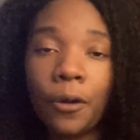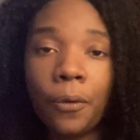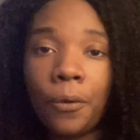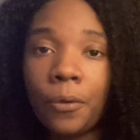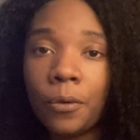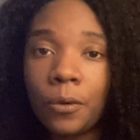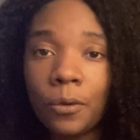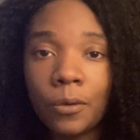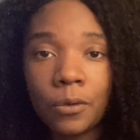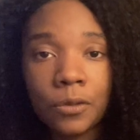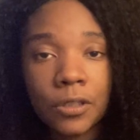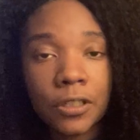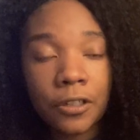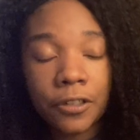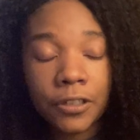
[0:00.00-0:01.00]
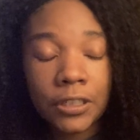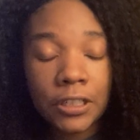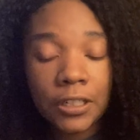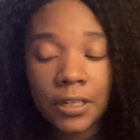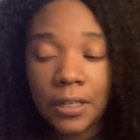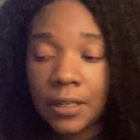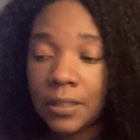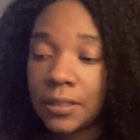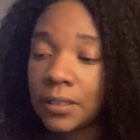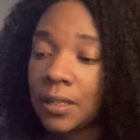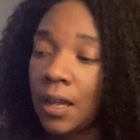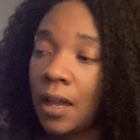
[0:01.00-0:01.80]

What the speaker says: own Google searches.